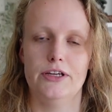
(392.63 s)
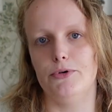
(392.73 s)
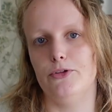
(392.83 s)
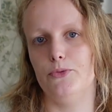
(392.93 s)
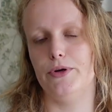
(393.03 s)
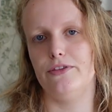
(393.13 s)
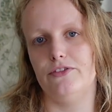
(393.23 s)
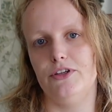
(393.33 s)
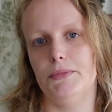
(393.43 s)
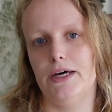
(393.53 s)
But with
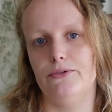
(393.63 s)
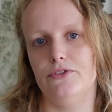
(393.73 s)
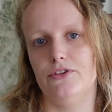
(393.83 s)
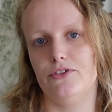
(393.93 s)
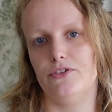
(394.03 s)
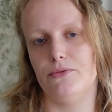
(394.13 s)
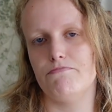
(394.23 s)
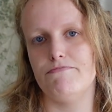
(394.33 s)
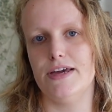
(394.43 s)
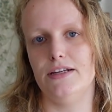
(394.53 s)
seam allowances
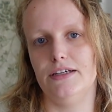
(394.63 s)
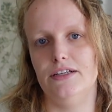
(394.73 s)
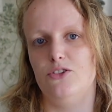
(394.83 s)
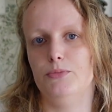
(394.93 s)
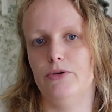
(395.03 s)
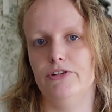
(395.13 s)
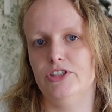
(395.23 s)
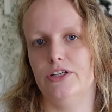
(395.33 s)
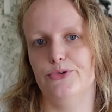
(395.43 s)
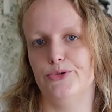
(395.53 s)
made into boning
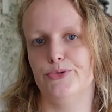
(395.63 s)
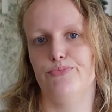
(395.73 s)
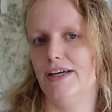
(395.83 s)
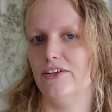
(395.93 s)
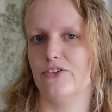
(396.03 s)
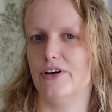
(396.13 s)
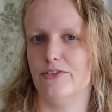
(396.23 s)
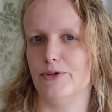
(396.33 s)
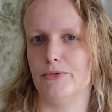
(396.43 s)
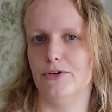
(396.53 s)
channels, it's kind
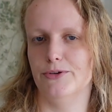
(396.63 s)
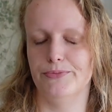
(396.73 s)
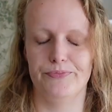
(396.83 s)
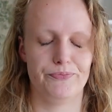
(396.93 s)
of up to you.